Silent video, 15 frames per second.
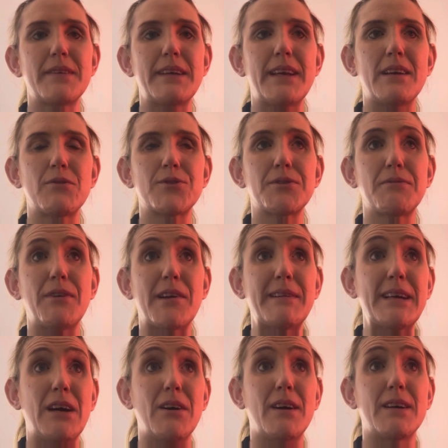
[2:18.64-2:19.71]
it was a very
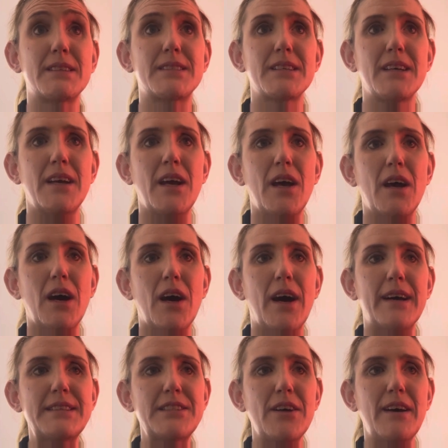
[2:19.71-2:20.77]
hard,
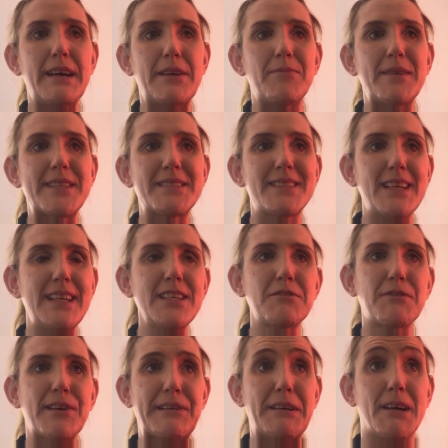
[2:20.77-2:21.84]
hard time. It still is a
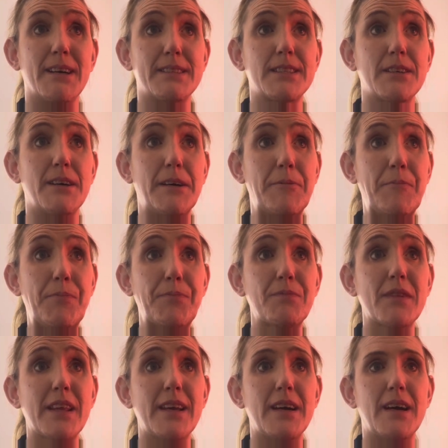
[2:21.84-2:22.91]
very hard time.
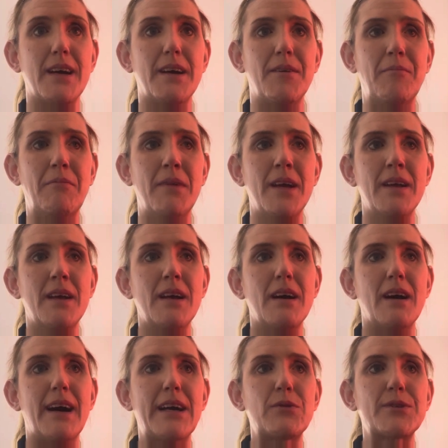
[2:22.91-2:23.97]
Um,
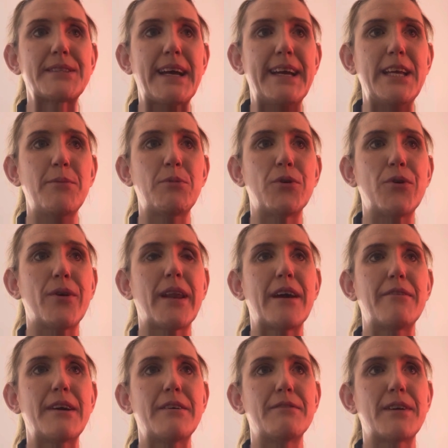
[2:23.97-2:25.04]
I was able and I
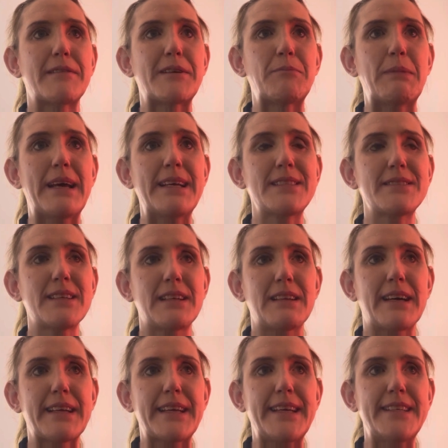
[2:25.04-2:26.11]
felt very blessed and
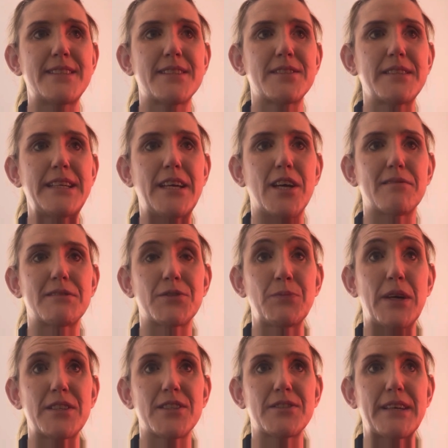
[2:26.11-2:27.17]
lucky to see her as
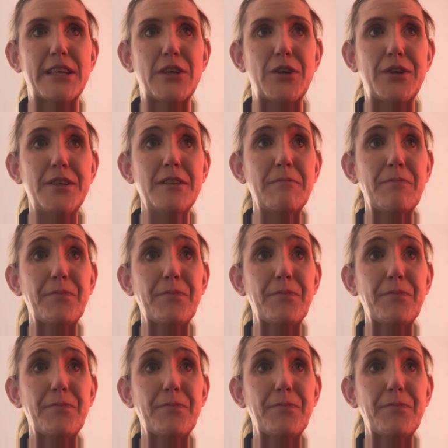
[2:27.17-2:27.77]
much as I could.